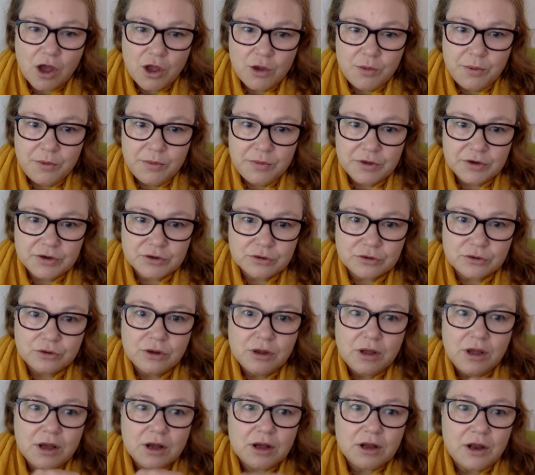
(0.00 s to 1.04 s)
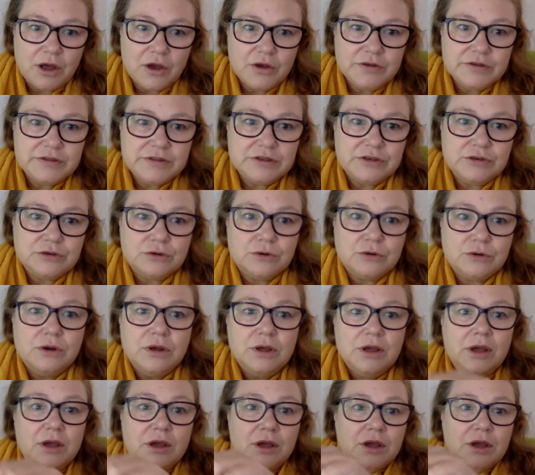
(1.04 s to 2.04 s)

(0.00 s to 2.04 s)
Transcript: open the door, close the door,